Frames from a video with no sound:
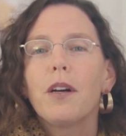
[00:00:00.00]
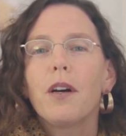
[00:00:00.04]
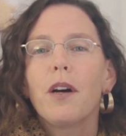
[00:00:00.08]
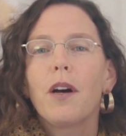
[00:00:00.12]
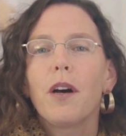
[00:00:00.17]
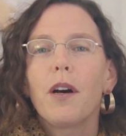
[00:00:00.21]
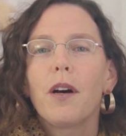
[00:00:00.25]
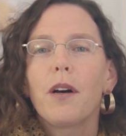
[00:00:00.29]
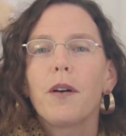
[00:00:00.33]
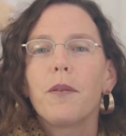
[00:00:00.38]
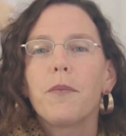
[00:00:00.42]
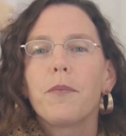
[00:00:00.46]

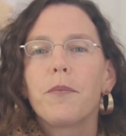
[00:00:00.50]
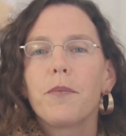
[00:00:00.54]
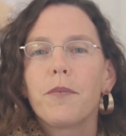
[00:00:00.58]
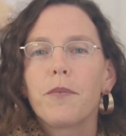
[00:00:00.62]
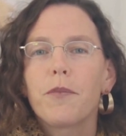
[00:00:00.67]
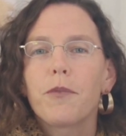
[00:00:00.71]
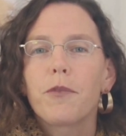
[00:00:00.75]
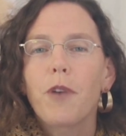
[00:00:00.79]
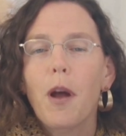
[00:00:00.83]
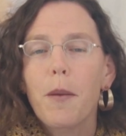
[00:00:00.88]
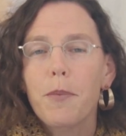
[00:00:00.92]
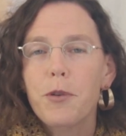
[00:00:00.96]

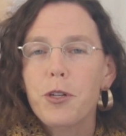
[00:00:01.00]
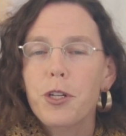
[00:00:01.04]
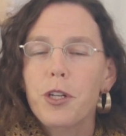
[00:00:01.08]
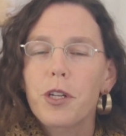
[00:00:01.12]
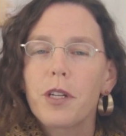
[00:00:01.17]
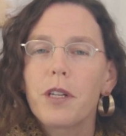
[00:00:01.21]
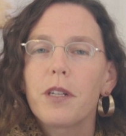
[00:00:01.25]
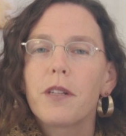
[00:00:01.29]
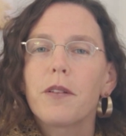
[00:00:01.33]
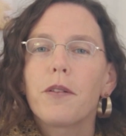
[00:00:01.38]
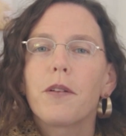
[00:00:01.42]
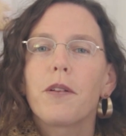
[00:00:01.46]

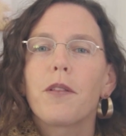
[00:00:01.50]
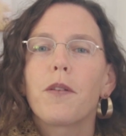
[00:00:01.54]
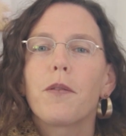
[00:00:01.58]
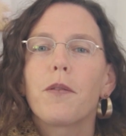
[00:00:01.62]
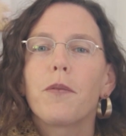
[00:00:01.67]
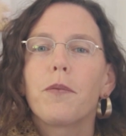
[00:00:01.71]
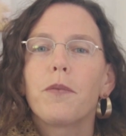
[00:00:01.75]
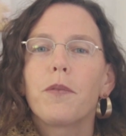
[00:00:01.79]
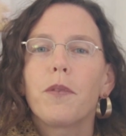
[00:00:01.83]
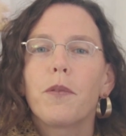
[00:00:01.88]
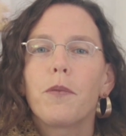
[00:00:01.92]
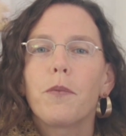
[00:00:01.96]
ruptured, or
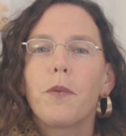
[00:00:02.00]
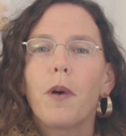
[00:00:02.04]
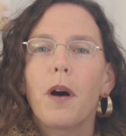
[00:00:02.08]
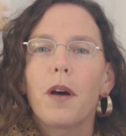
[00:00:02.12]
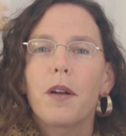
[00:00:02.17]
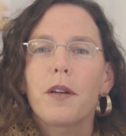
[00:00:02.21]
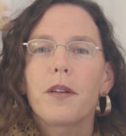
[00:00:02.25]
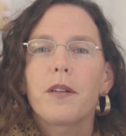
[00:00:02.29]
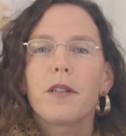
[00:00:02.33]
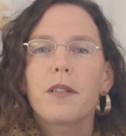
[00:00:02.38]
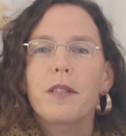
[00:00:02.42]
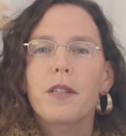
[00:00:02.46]
the
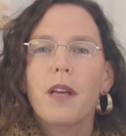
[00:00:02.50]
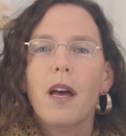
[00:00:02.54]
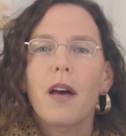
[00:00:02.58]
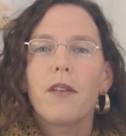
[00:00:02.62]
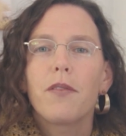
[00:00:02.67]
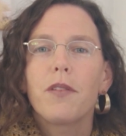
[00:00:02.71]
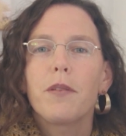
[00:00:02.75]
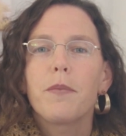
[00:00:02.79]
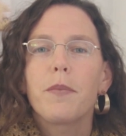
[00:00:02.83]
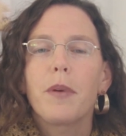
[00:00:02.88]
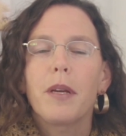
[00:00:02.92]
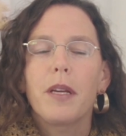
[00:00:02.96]
waters
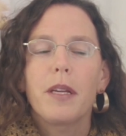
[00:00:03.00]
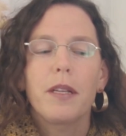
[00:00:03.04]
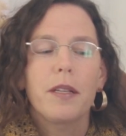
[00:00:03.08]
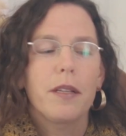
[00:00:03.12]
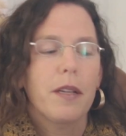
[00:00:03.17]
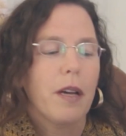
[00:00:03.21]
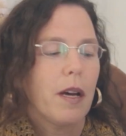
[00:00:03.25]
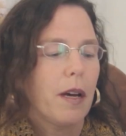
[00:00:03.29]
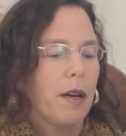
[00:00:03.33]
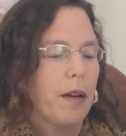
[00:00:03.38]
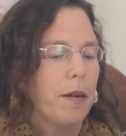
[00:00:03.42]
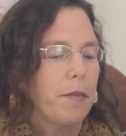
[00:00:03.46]
haven't been
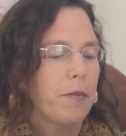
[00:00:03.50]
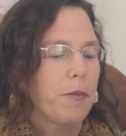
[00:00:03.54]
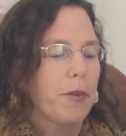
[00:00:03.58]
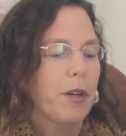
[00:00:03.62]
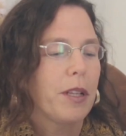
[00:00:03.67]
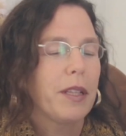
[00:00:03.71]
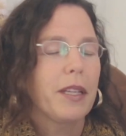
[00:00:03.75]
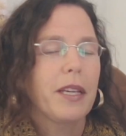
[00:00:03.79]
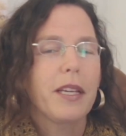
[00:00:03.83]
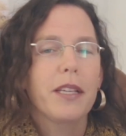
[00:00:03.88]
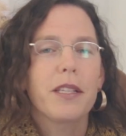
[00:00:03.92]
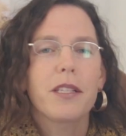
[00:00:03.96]

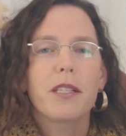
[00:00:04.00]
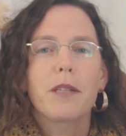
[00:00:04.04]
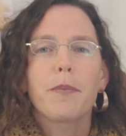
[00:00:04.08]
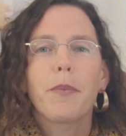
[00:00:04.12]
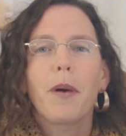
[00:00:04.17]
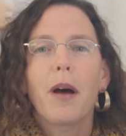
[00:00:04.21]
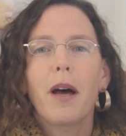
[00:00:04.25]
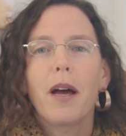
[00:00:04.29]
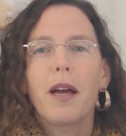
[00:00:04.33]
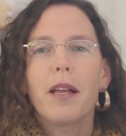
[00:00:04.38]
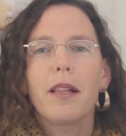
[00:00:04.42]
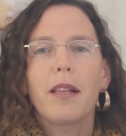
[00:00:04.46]
released
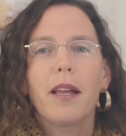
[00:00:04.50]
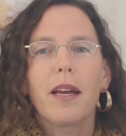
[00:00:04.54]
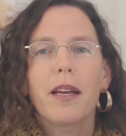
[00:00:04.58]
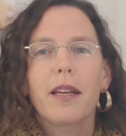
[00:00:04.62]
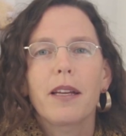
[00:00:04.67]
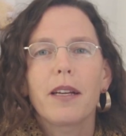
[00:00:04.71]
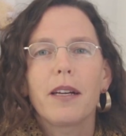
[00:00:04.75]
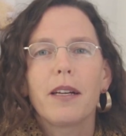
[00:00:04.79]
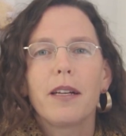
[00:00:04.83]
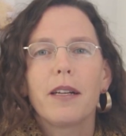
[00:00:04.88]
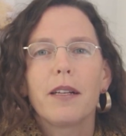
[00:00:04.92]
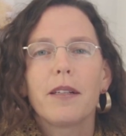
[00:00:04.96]
by like
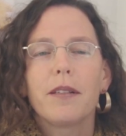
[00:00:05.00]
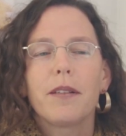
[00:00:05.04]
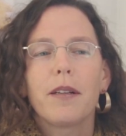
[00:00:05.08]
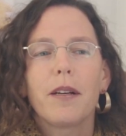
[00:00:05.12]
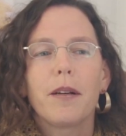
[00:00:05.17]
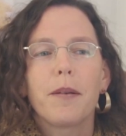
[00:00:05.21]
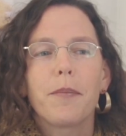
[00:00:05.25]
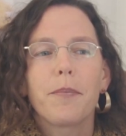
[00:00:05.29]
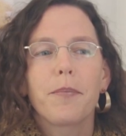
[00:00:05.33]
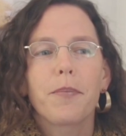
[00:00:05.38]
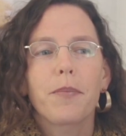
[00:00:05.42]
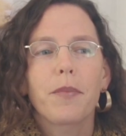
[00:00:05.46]

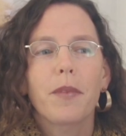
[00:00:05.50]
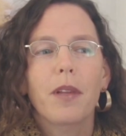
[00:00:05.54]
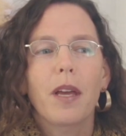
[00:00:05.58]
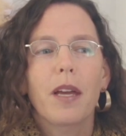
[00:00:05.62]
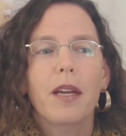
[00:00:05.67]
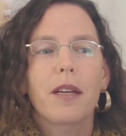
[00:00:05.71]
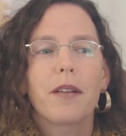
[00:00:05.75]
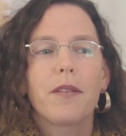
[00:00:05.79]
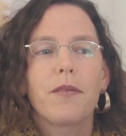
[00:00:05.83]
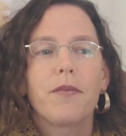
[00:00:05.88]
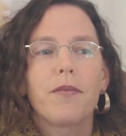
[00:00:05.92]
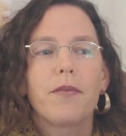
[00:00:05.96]
a
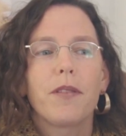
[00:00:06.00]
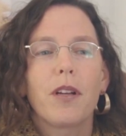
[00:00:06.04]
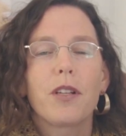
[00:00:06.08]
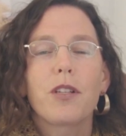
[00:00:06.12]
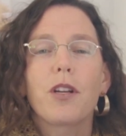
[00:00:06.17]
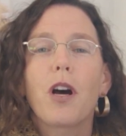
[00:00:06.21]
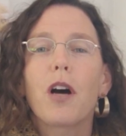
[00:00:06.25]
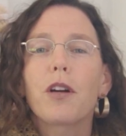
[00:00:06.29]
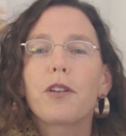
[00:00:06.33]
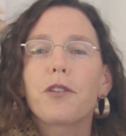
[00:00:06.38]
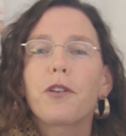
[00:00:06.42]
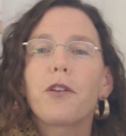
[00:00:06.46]

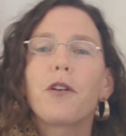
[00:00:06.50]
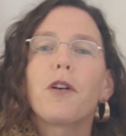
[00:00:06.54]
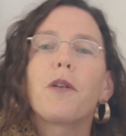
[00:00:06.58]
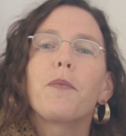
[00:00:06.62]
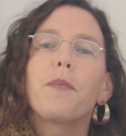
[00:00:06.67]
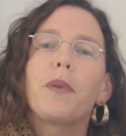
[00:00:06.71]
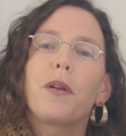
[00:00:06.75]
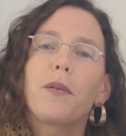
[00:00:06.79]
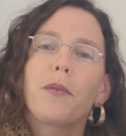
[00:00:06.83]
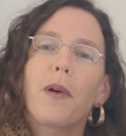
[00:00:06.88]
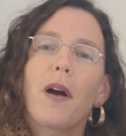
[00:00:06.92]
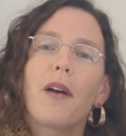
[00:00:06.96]
doctor or a
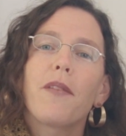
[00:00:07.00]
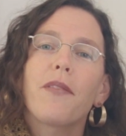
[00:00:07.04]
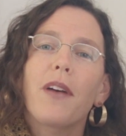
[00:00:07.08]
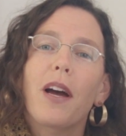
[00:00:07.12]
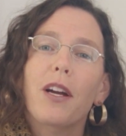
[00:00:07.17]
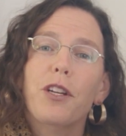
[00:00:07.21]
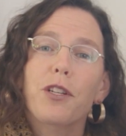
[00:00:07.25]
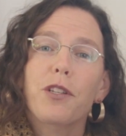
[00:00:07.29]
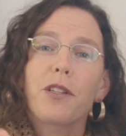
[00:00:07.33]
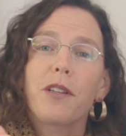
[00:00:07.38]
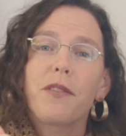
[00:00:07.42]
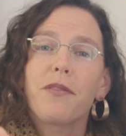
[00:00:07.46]
midwife
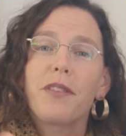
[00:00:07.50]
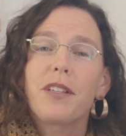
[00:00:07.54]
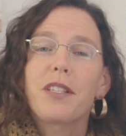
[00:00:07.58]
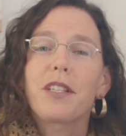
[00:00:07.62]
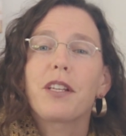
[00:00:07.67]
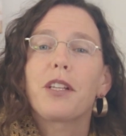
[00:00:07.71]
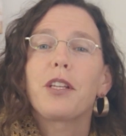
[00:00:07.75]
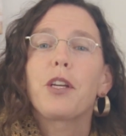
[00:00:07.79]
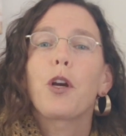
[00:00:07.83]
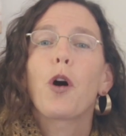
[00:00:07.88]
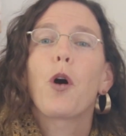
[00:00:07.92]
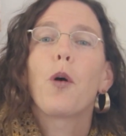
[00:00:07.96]
actually
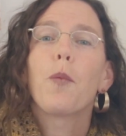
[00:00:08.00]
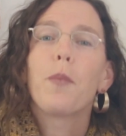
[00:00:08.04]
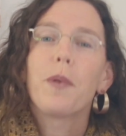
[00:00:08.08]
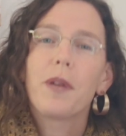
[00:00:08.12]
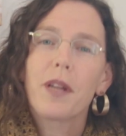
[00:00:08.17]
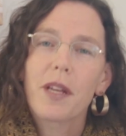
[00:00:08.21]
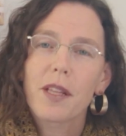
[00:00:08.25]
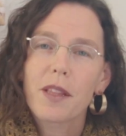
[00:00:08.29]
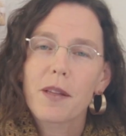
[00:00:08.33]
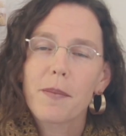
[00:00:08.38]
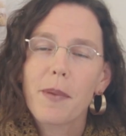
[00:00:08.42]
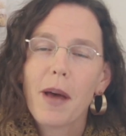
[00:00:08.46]
physically
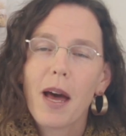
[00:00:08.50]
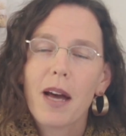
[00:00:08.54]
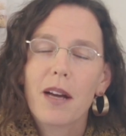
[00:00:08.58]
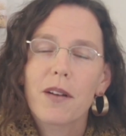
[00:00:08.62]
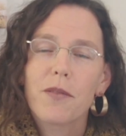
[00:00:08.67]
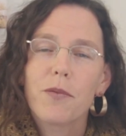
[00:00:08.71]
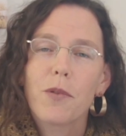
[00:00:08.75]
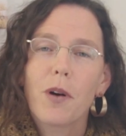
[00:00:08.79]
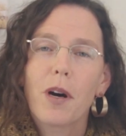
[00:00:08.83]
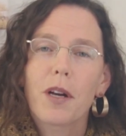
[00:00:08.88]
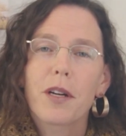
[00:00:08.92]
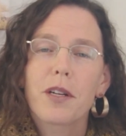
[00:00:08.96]
opening the bag
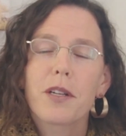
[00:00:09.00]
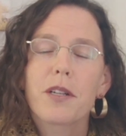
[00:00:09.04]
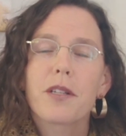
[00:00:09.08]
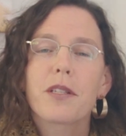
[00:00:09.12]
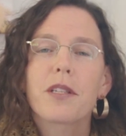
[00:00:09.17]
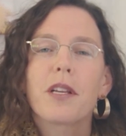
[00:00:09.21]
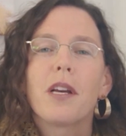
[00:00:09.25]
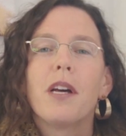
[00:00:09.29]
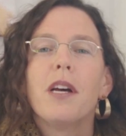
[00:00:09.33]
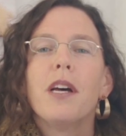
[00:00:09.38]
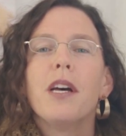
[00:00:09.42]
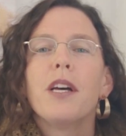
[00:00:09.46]
of
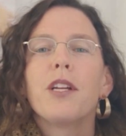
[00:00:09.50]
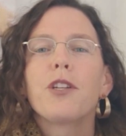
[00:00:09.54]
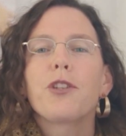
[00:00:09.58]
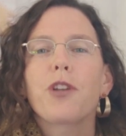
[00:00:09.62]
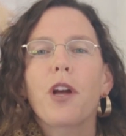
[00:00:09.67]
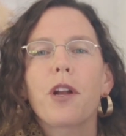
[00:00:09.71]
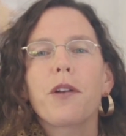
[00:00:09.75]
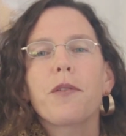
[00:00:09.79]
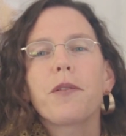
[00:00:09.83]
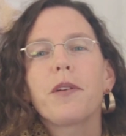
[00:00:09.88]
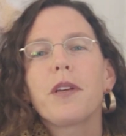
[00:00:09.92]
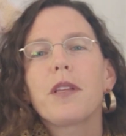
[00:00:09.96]
waters,
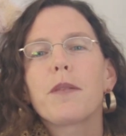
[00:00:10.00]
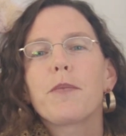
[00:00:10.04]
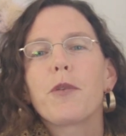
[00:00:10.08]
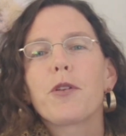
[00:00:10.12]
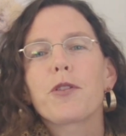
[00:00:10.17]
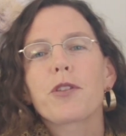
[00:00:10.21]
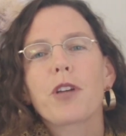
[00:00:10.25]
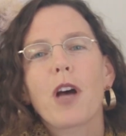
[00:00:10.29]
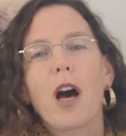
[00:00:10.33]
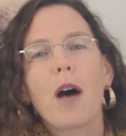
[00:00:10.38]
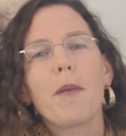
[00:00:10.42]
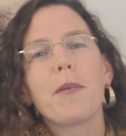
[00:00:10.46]
generally the
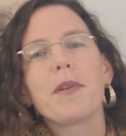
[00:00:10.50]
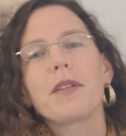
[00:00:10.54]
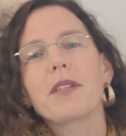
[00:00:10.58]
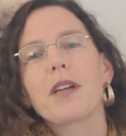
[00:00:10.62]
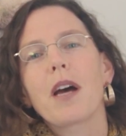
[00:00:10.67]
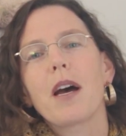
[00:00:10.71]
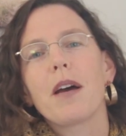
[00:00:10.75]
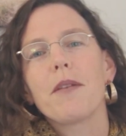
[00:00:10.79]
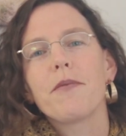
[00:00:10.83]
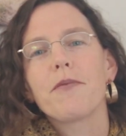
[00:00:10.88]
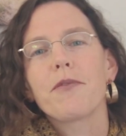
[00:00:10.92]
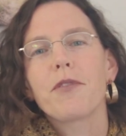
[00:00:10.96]
most common
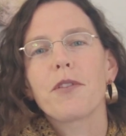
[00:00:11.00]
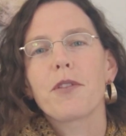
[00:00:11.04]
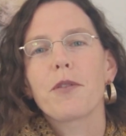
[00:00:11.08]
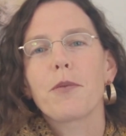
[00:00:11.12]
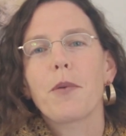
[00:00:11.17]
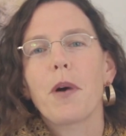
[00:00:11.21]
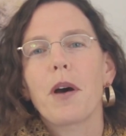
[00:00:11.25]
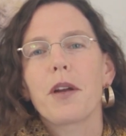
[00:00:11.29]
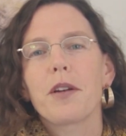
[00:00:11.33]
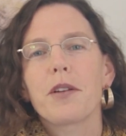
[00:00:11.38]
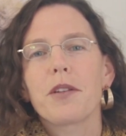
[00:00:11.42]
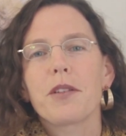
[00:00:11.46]
time for the
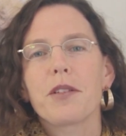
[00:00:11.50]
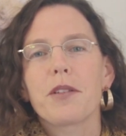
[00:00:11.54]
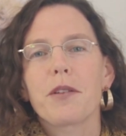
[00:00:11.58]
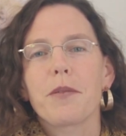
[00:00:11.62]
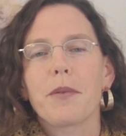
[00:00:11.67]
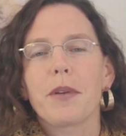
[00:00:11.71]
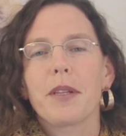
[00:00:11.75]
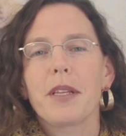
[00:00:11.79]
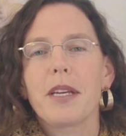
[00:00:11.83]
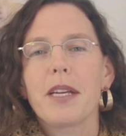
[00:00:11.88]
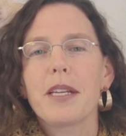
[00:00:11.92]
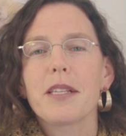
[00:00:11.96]
waters to
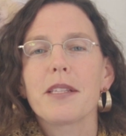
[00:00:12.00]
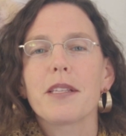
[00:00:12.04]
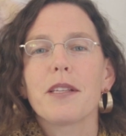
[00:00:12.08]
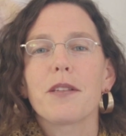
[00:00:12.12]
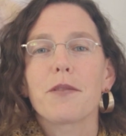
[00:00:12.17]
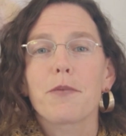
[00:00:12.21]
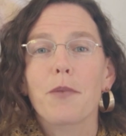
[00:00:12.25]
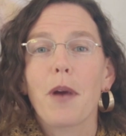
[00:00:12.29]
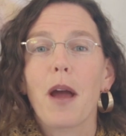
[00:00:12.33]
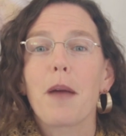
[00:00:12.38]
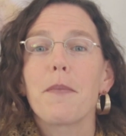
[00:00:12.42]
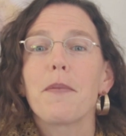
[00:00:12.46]
release
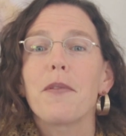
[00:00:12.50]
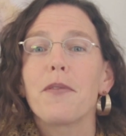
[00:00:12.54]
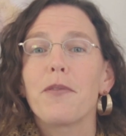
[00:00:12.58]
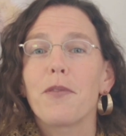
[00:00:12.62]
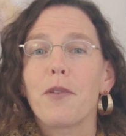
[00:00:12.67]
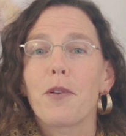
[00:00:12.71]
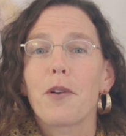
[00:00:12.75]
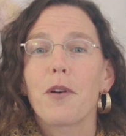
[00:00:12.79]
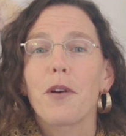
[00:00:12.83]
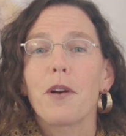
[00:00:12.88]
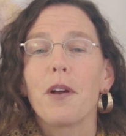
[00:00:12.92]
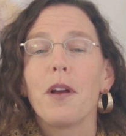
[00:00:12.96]
is right
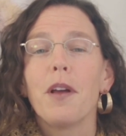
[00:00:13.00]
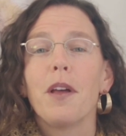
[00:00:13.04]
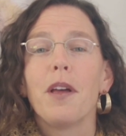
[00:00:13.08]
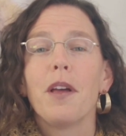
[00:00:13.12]
before